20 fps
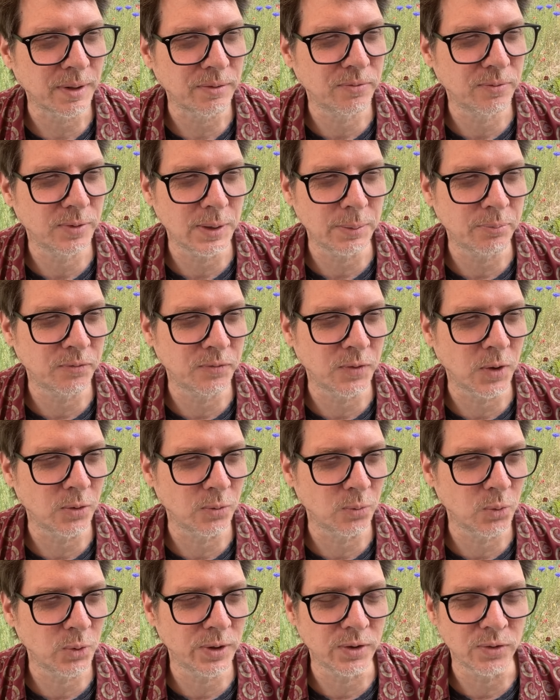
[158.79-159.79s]
flip
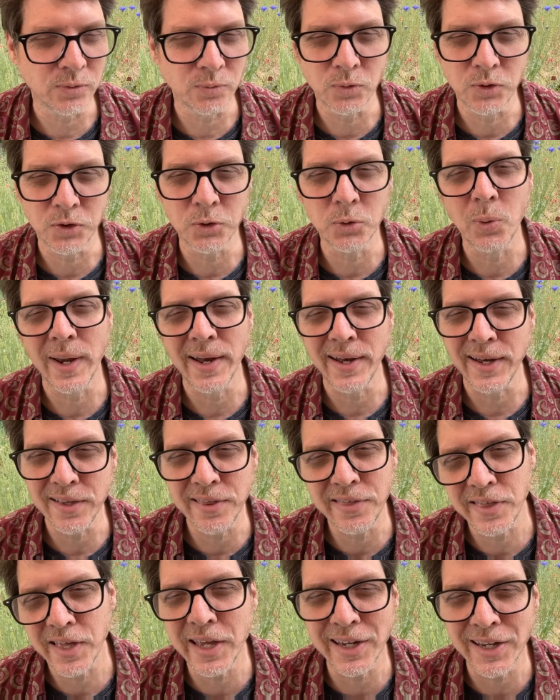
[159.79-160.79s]
phone wouldn't do
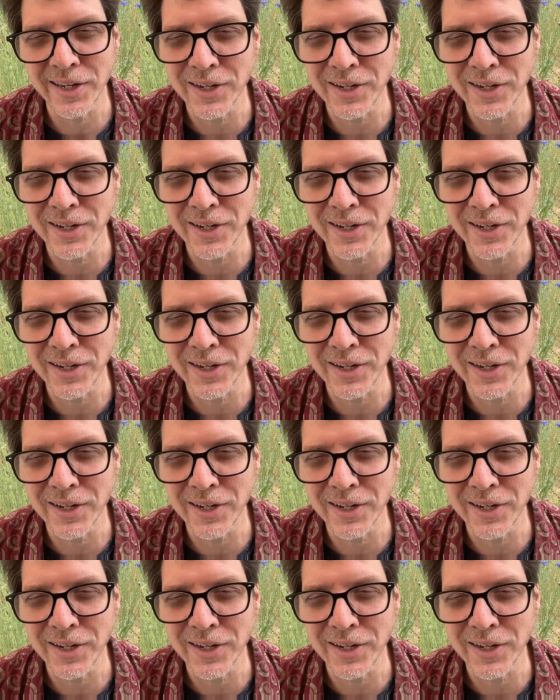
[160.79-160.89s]
anything